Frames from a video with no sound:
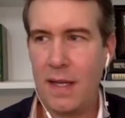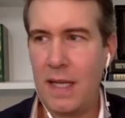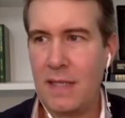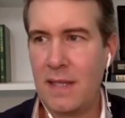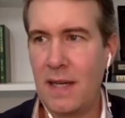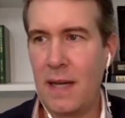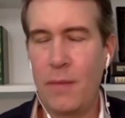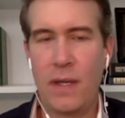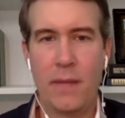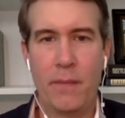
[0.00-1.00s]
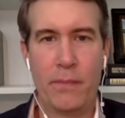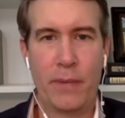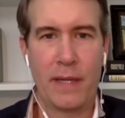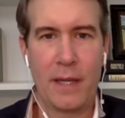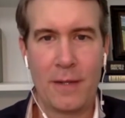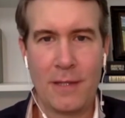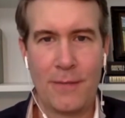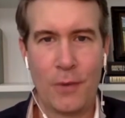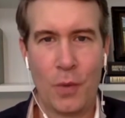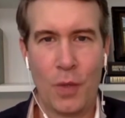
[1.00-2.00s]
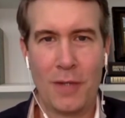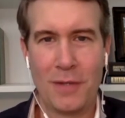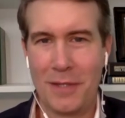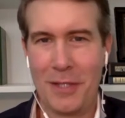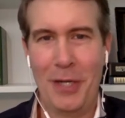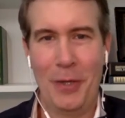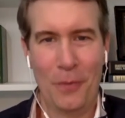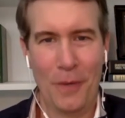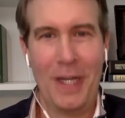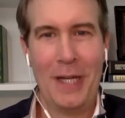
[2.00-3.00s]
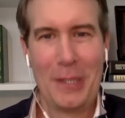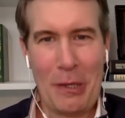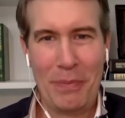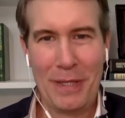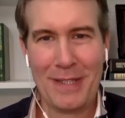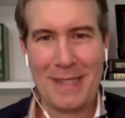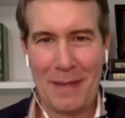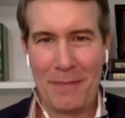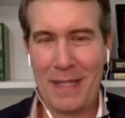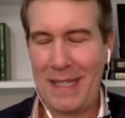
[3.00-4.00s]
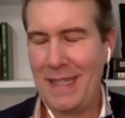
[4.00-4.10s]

He said, I'm ready to break out of these 4 walls and go build something.